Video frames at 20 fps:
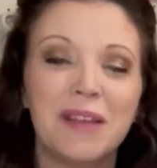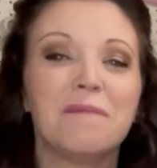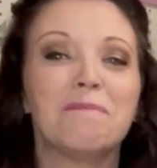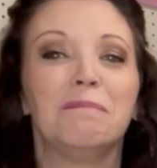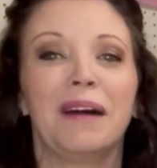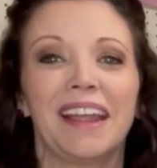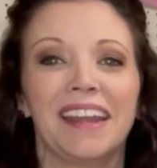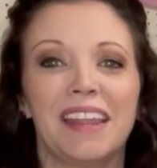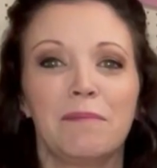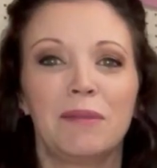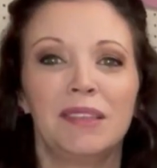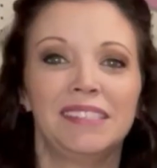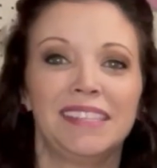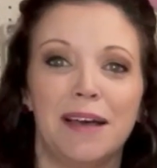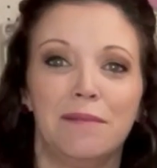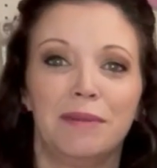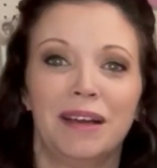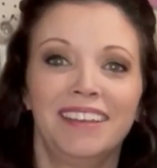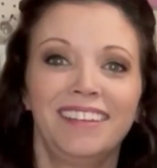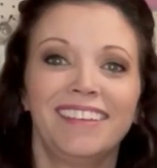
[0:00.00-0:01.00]
My name is
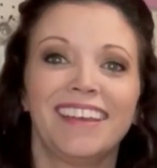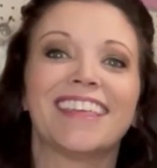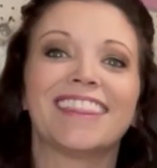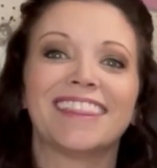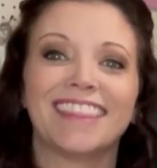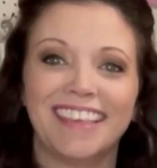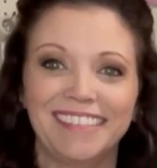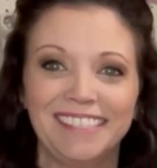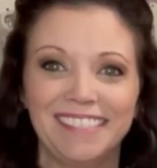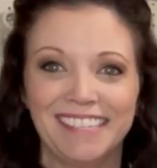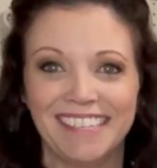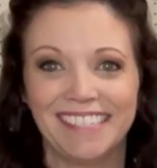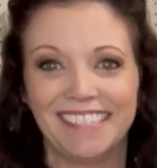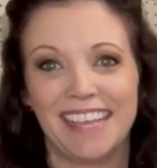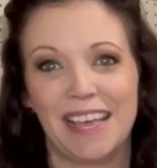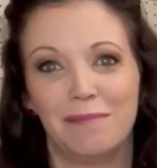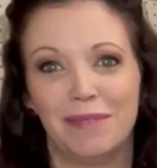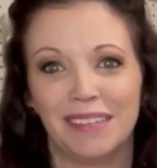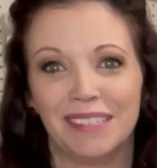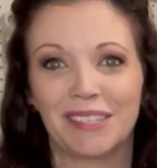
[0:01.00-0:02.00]
Emma and this is
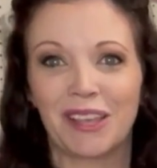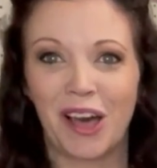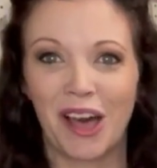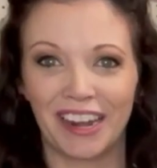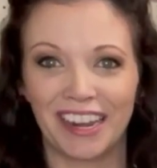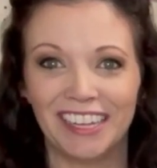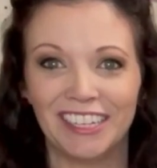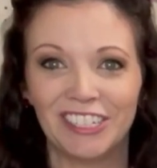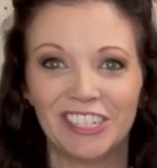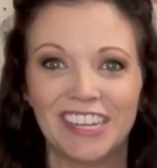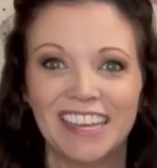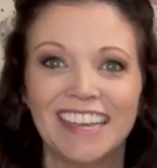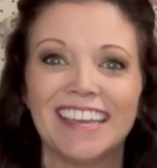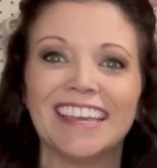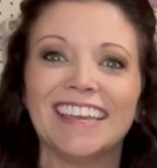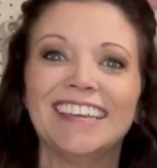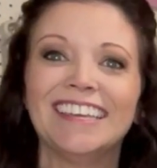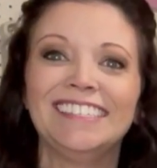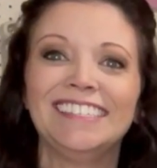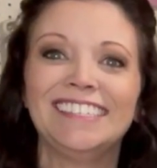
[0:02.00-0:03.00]
Emma's Cottage.
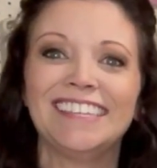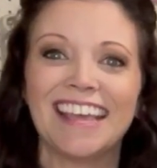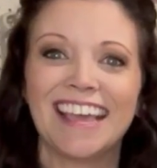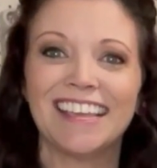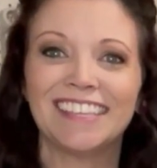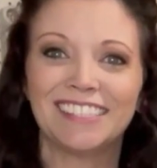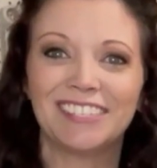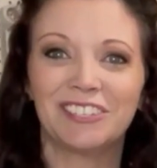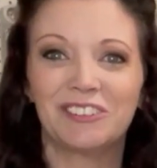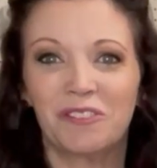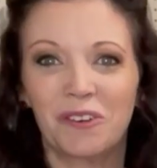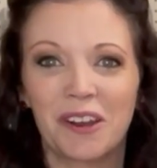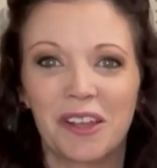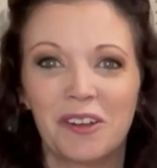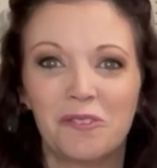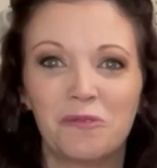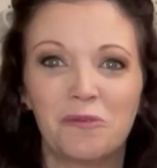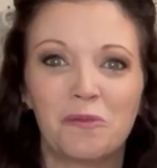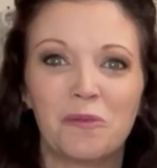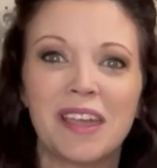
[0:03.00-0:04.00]
In today's
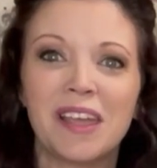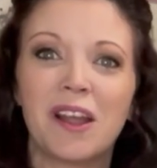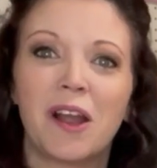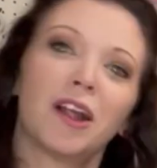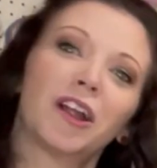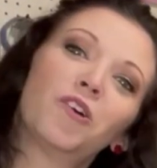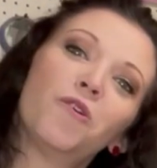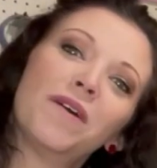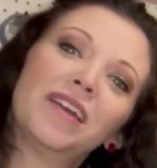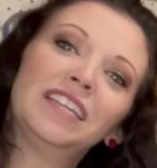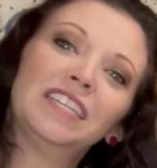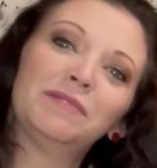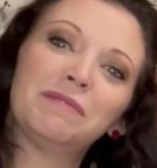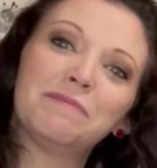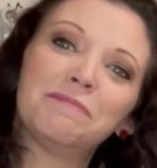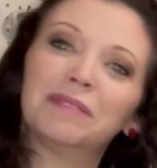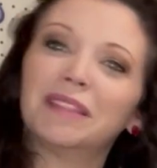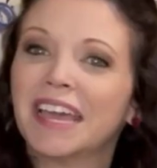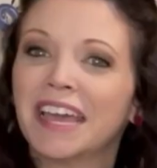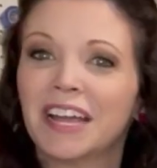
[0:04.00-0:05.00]
tutorial, we are going to be
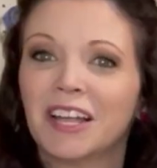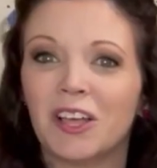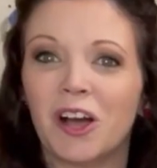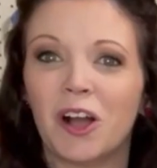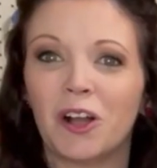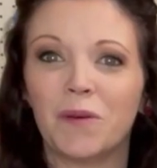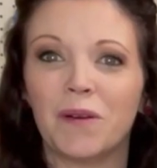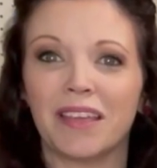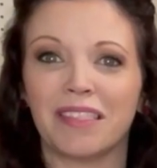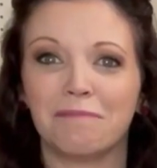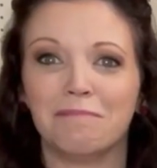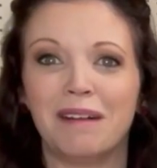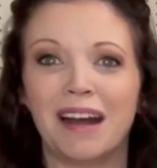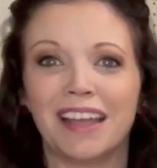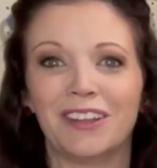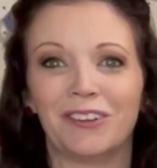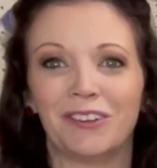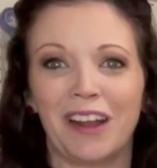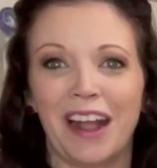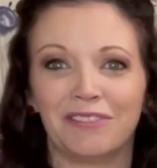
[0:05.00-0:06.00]
playing along with my
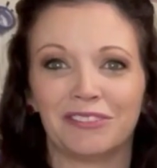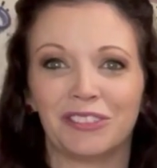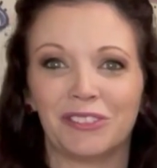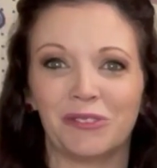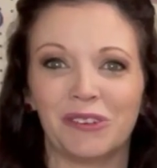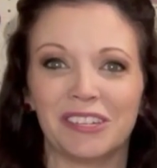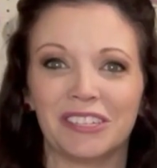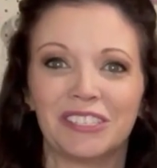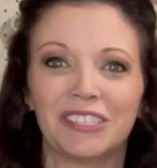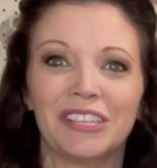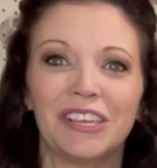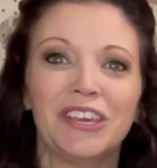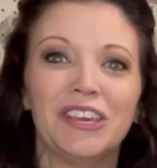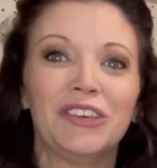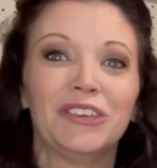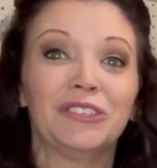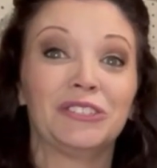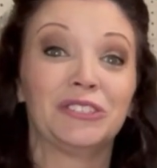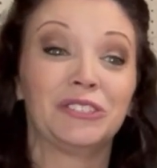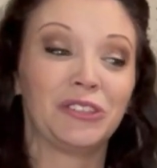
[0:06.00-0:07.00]
craft source.
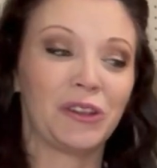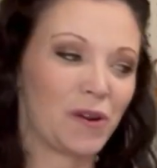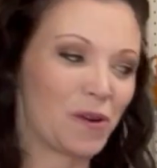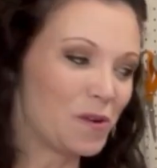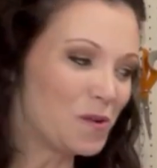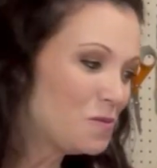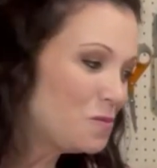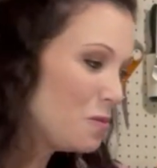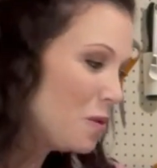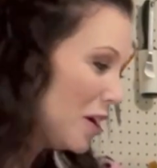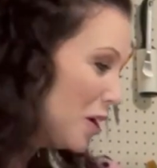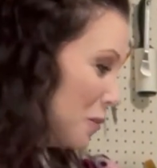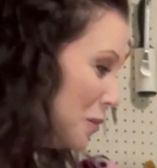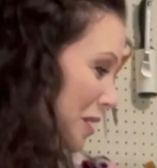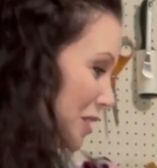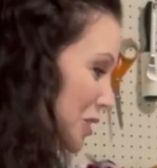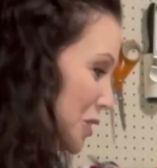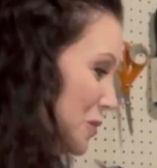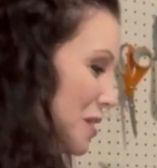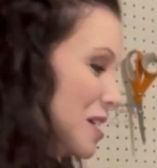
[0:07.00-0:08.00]
So what are we
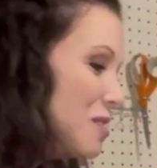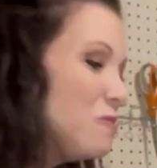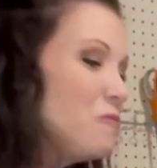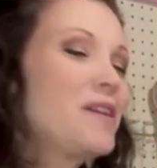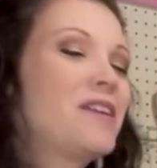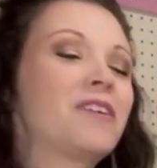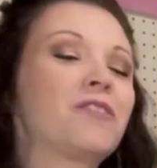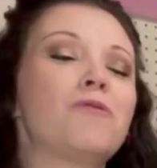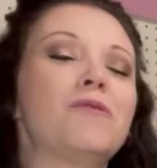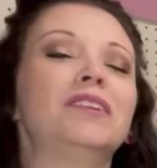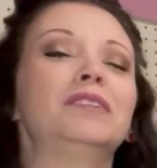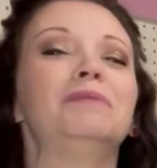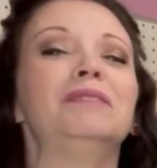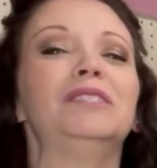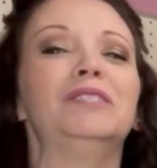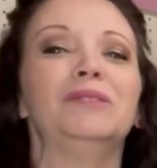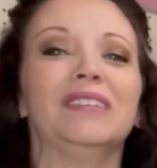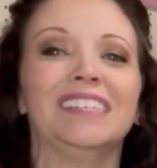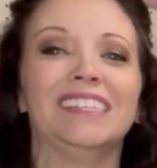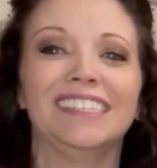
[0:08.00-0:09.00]
doing? We are going to be
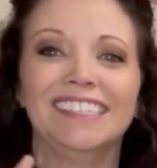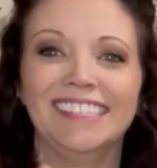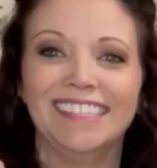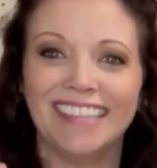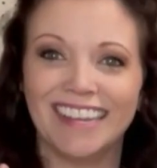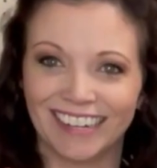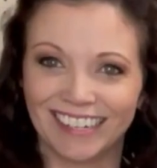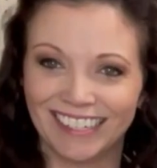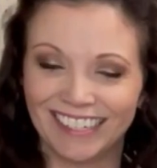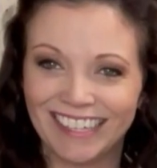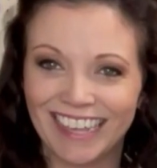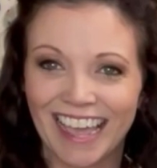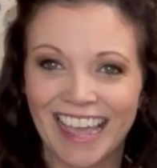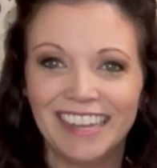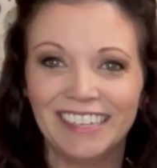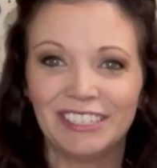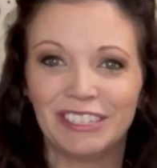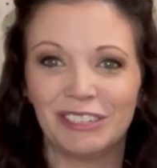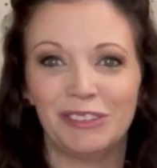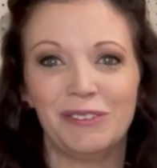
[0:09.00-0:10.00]
doing their day
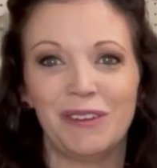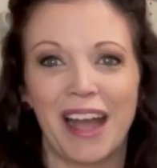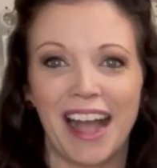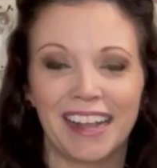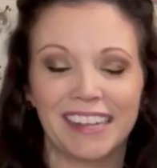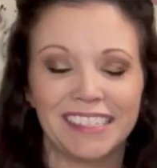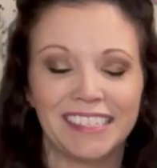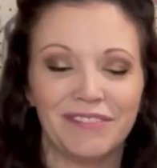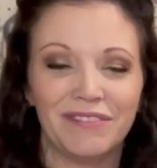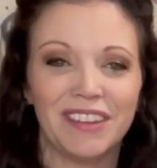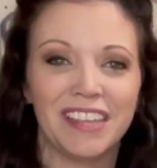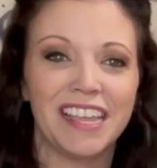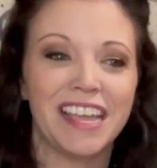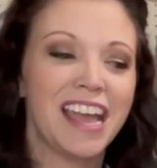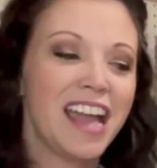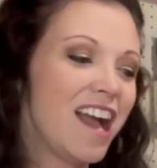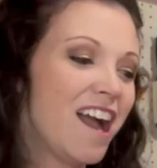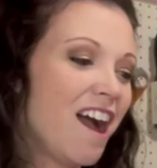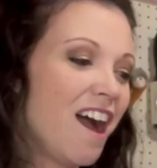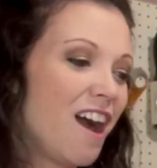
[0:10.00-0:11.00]
2 activity
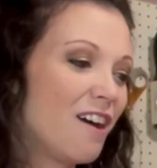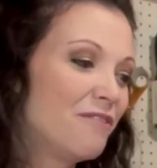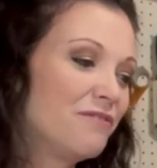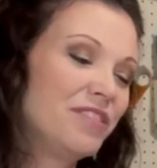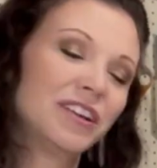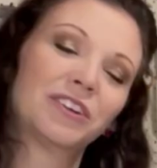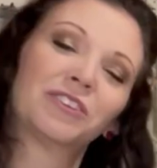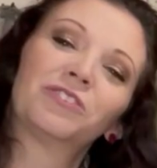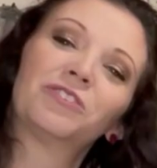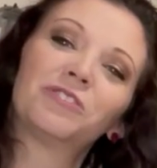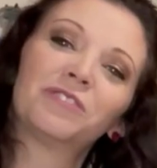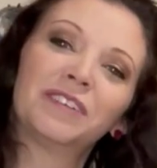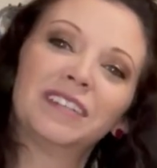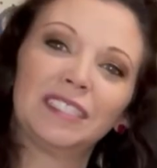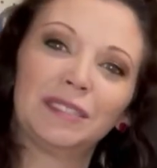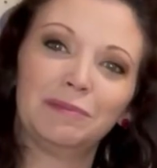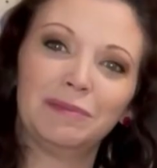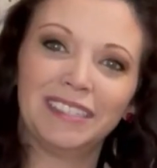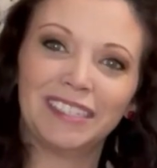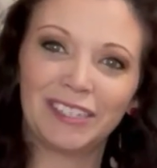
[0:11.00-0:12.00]
of their
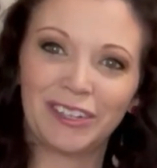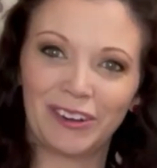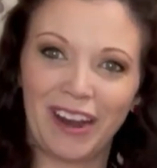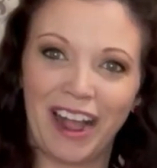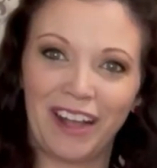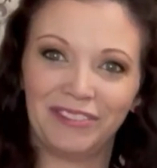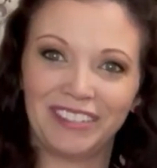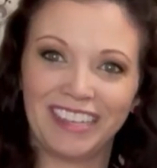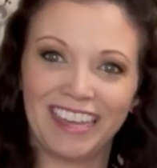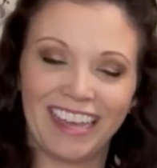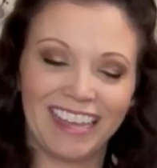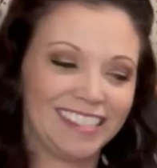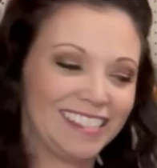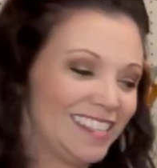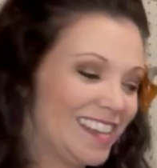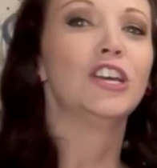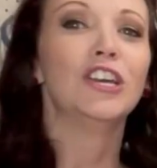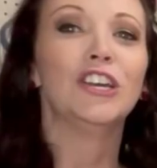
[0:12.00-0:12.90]
Christmas craft kit.